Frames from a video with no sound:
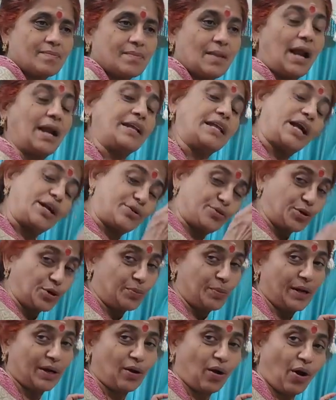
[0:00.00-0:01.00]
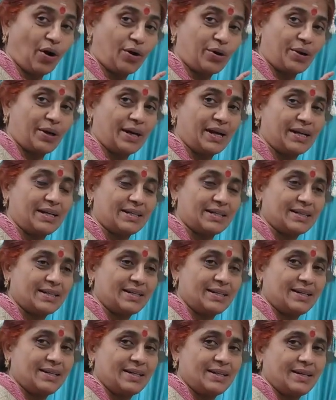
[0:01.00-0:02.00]
Then that should be congruent
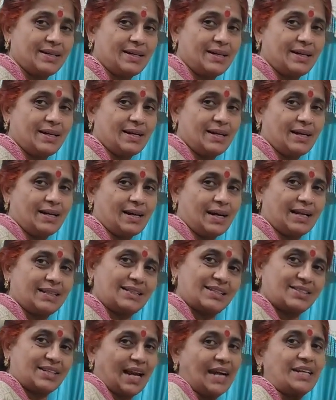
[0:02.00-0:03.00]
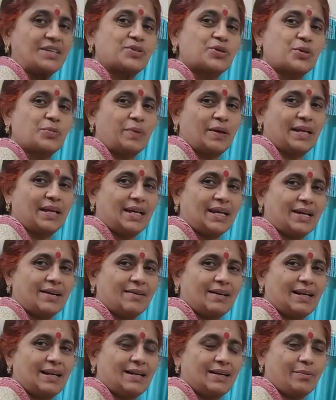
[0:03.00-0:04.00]
and the sides should be
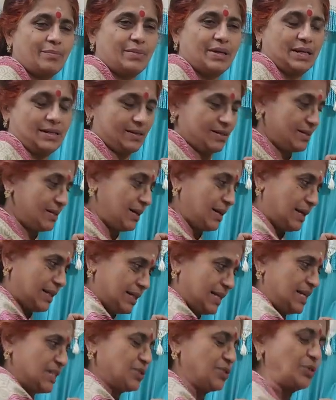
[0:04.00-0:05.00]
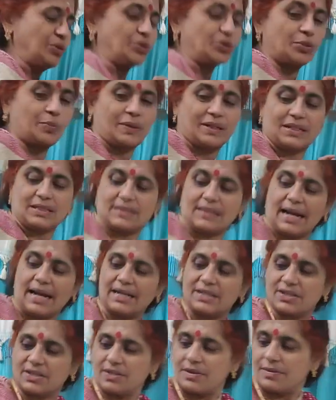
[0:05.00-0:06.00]
equal. I mean, these two should be the sides